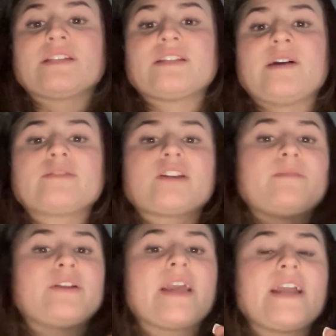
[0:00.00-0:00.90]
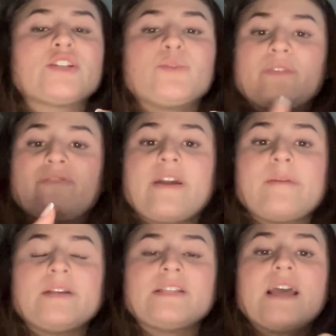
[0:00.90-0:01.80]
systems, communication with
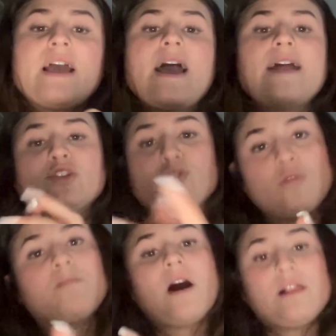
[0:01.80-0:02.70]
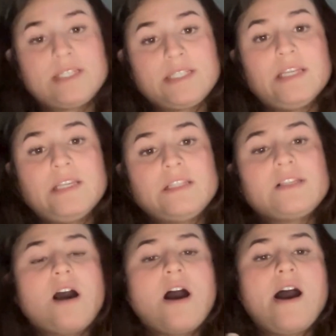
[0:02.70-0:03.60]
families, and school
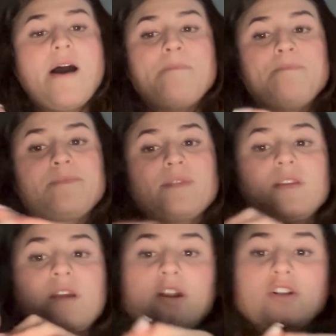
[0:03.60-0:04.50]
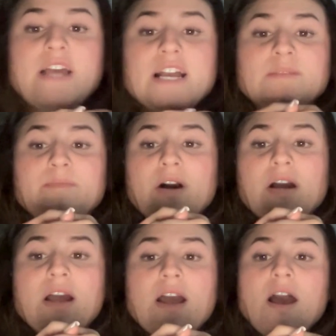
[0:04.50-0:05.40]
policies. In our
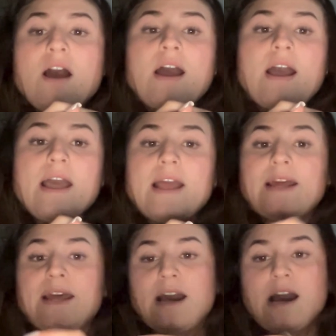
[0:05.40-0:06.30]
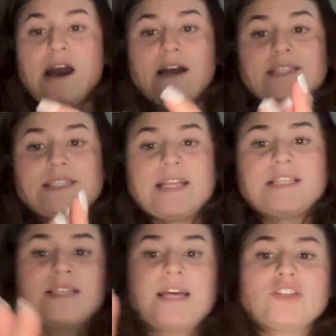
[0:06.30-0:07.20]
textbook, it
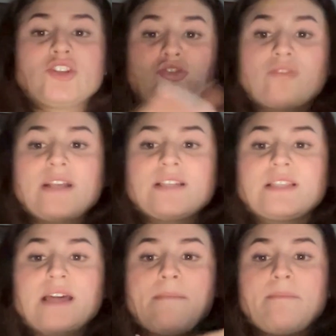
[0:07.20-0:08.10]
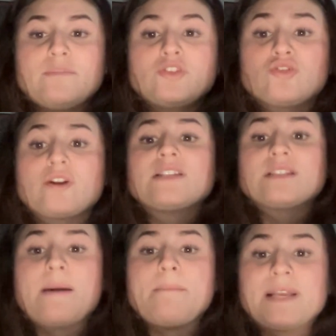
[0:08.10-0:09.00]
states that stress
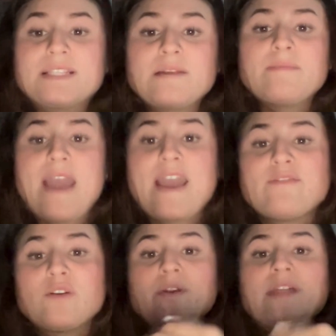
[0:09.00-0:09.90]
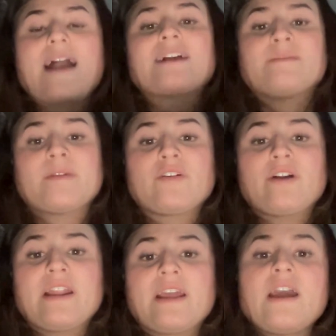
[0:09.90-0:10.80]
that mixing behavior with academic
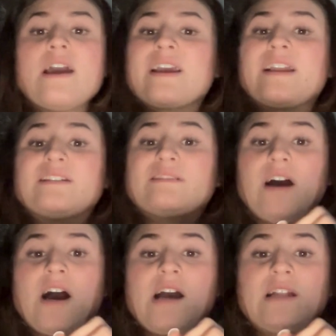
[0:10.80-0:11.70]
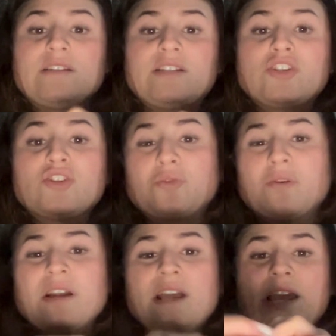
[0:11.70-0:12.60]
grading can
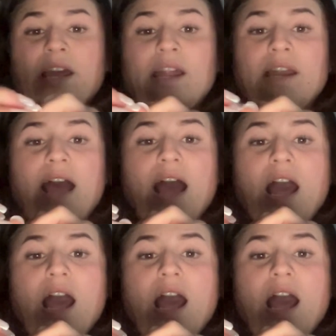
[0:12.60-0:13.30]
distort an